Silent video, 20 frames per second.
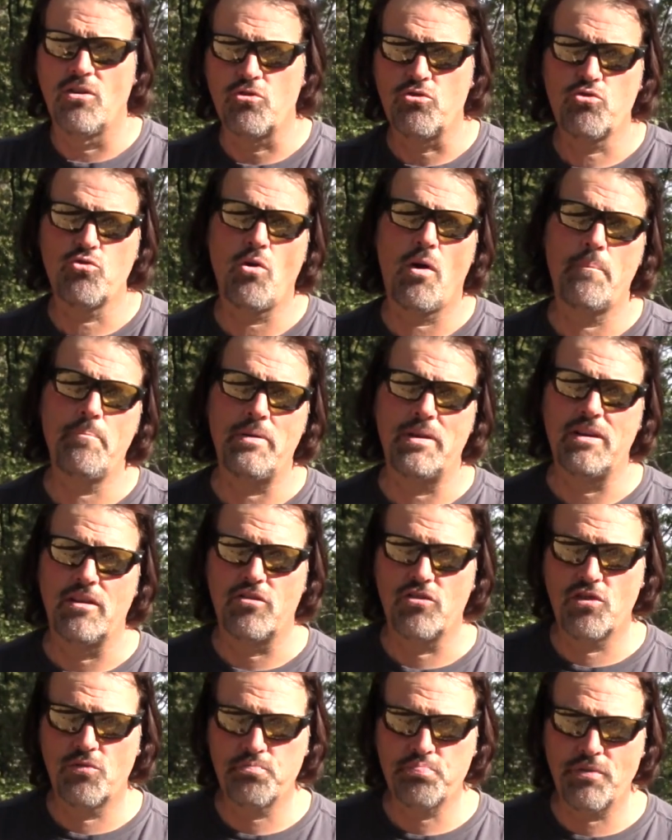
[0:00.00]
They'll show up in
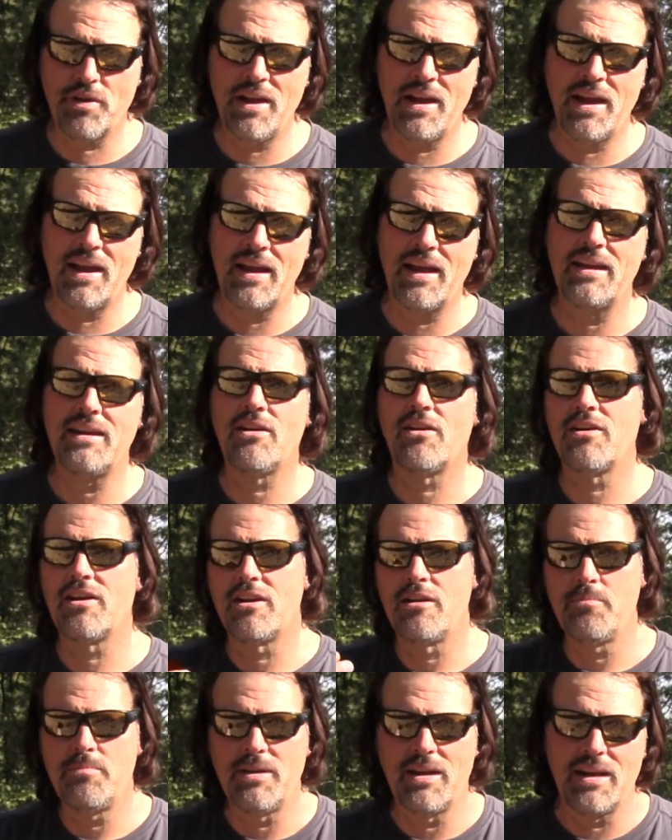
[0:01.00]
the spring, and they're
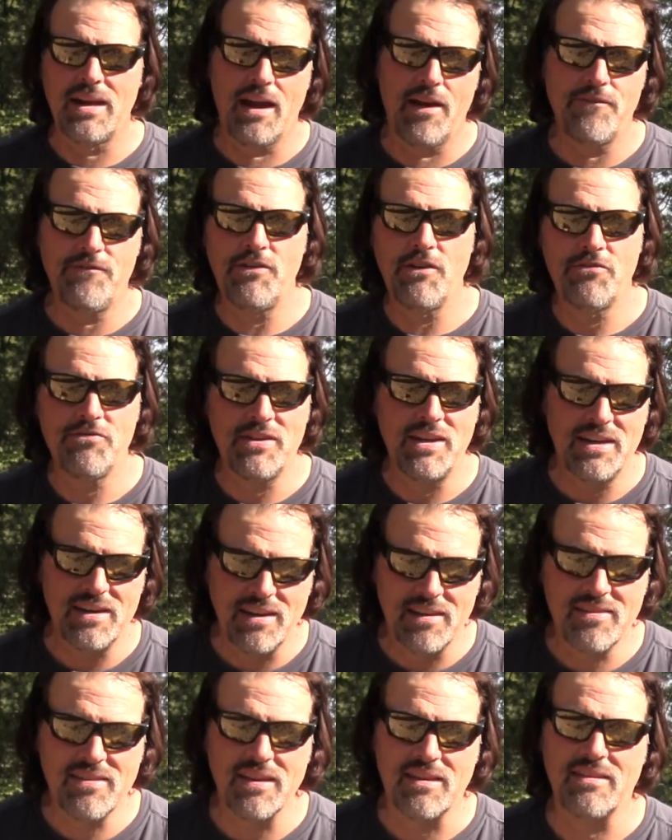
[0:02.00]
going to be in that 15
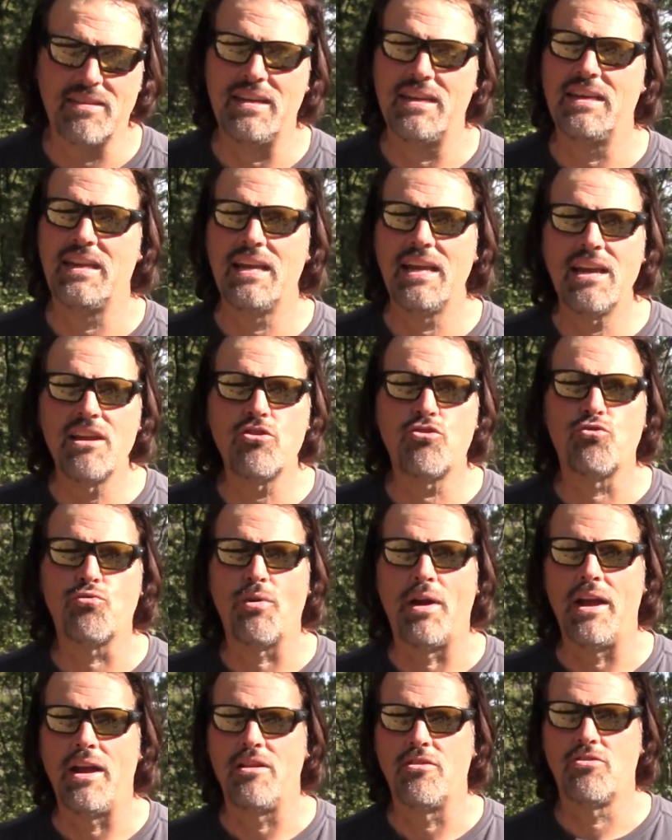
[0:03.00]
to 16 inch
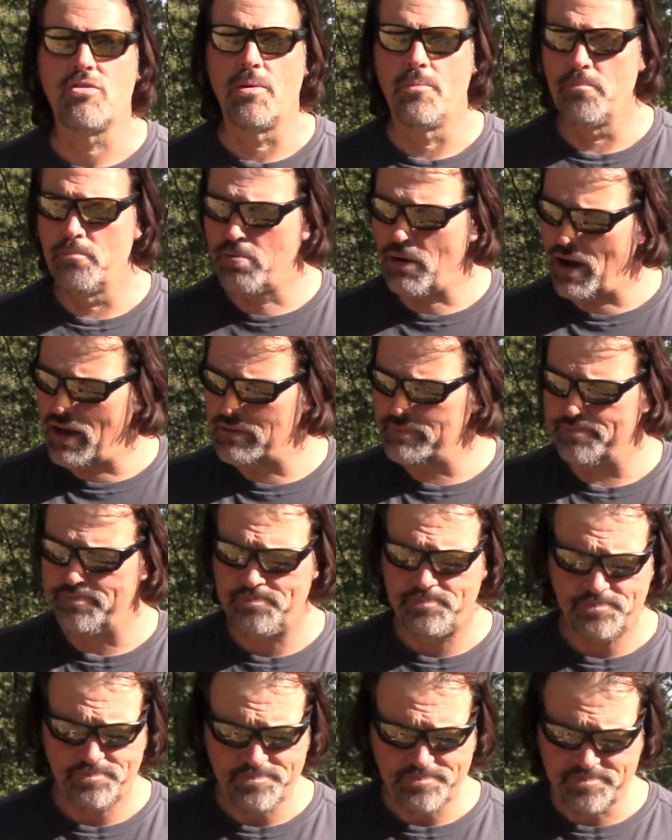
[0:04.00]
range. But,
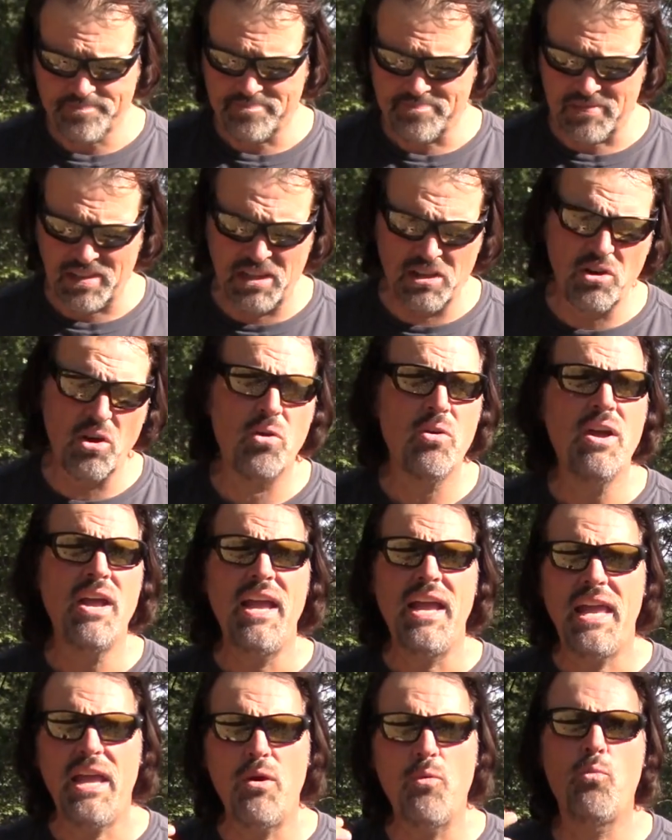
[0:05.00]
you know,
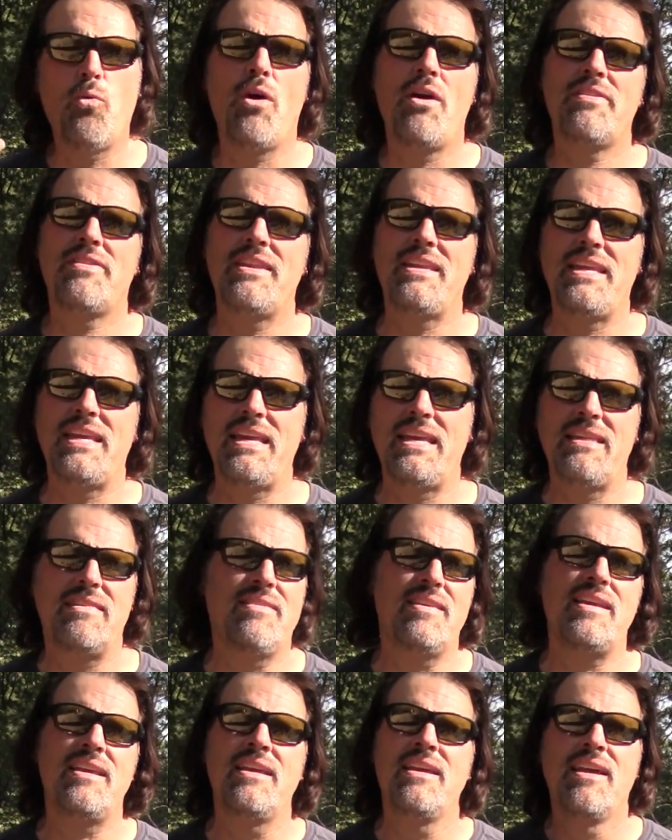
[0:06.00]
it wasn't
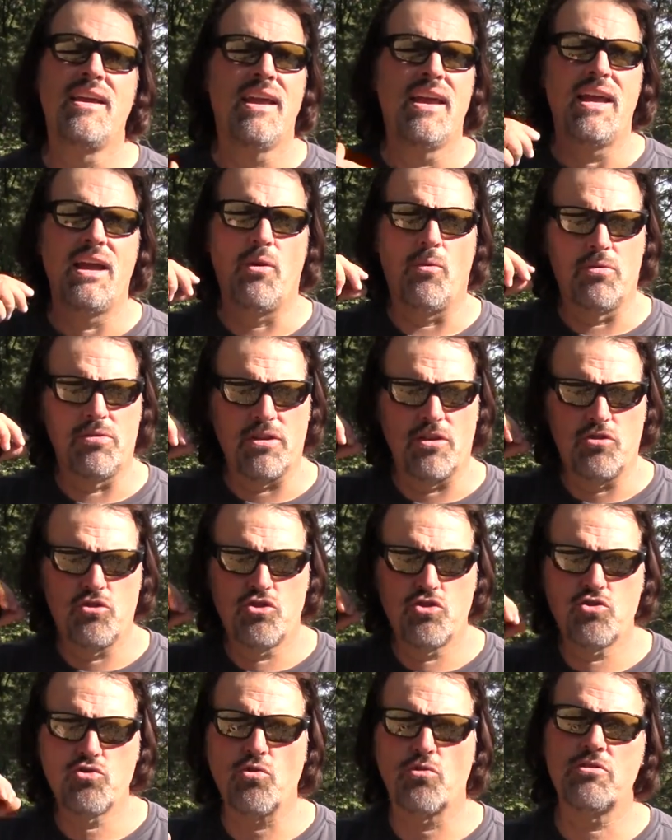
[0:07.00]
easy. It was a
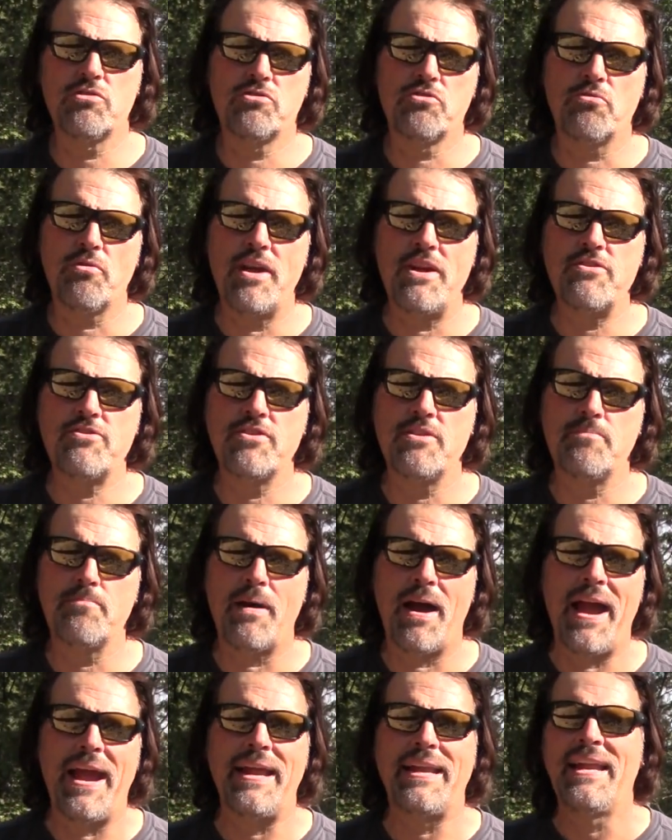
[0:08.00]
short duration
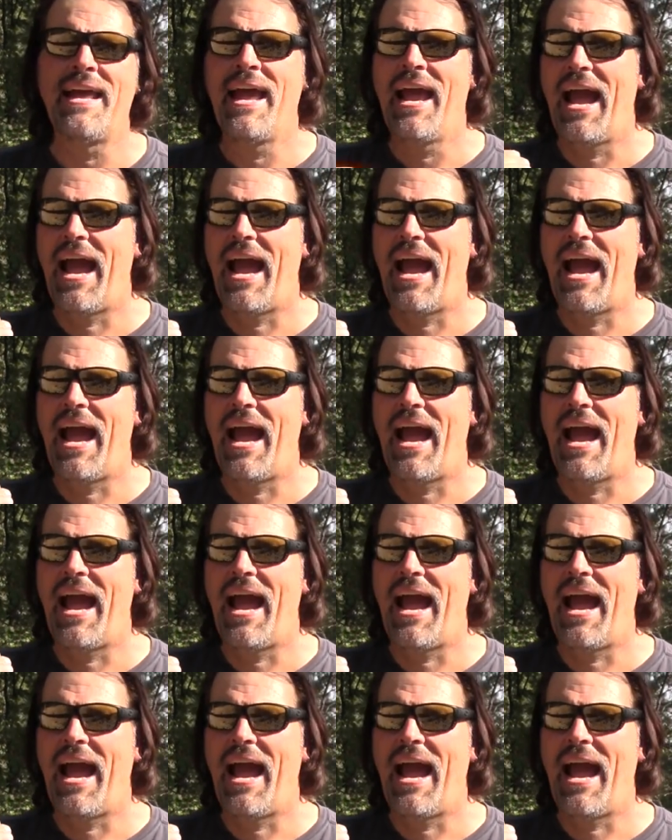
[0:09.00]
bite.